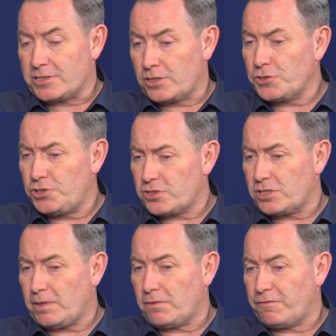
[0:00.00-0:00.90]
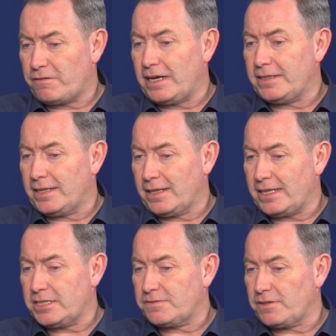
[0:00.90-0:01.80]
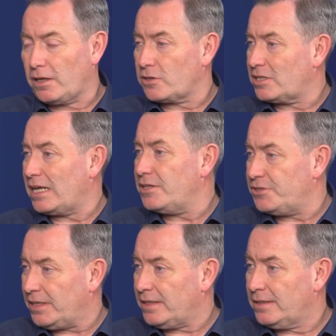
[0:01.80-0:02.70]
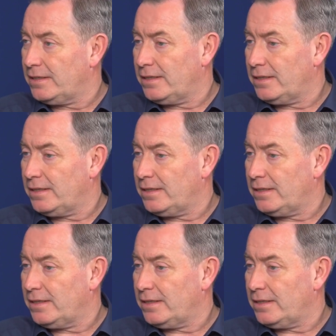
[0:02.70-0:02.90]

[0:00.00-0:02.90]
it's not just about finding leaks for lost energy.